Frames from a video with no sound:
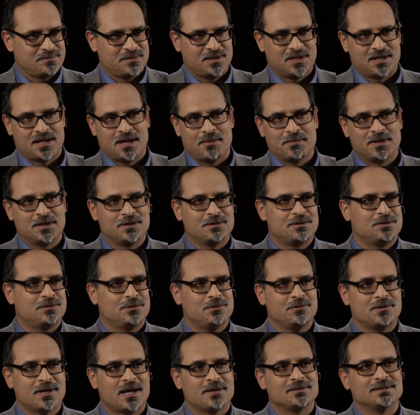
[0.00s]
the coming
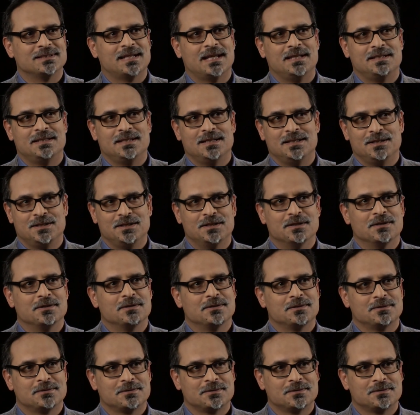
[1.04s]
two thousand eighteen year?